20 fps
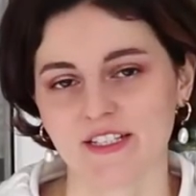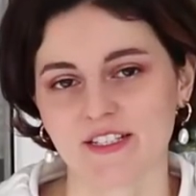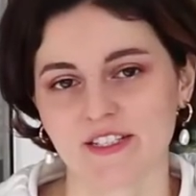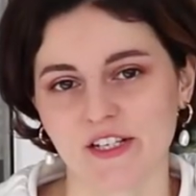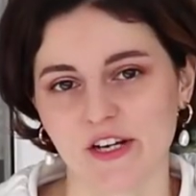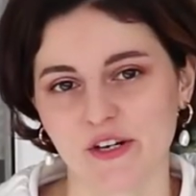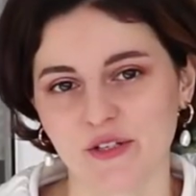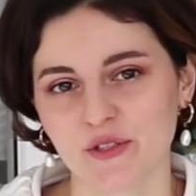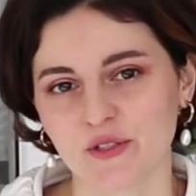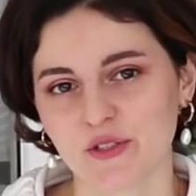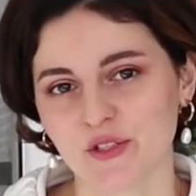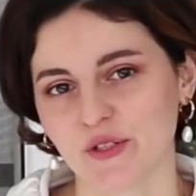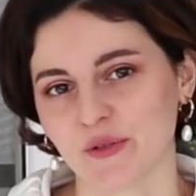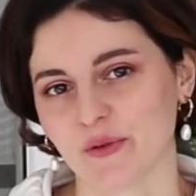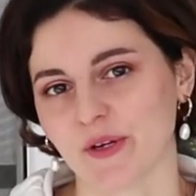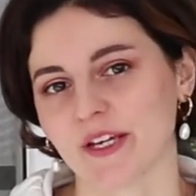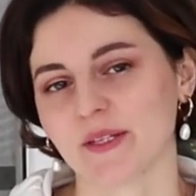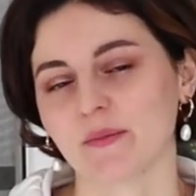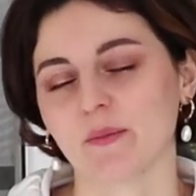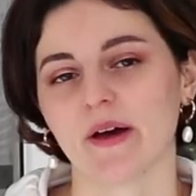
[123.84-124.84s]
started to
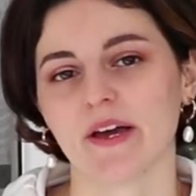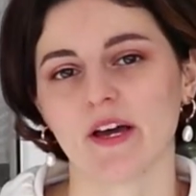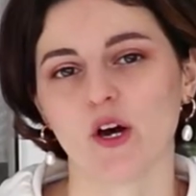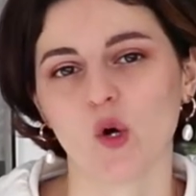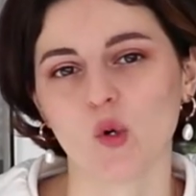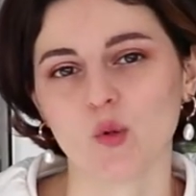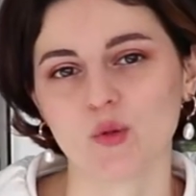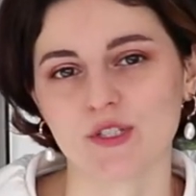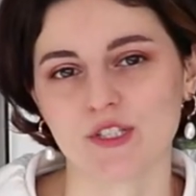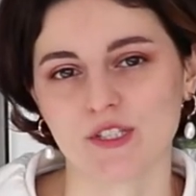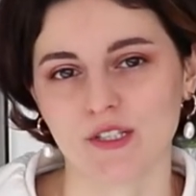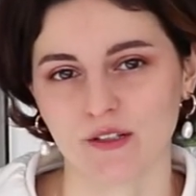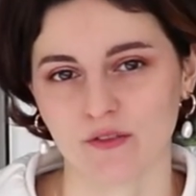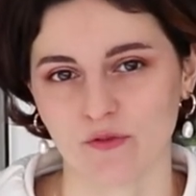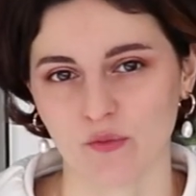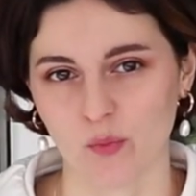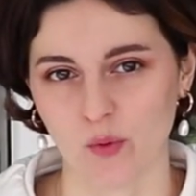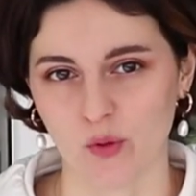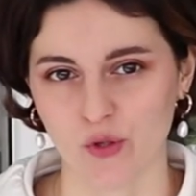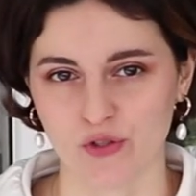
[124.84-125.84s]
create my own
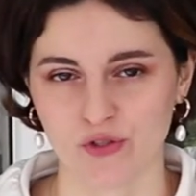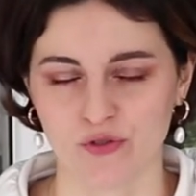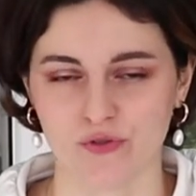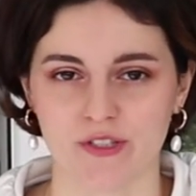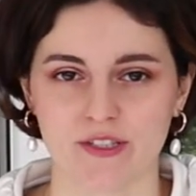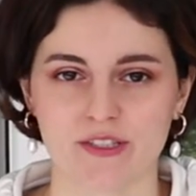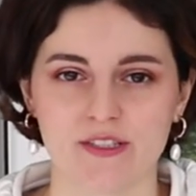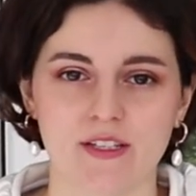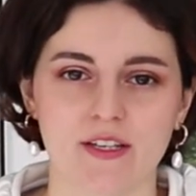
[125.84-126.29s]
self-portraits,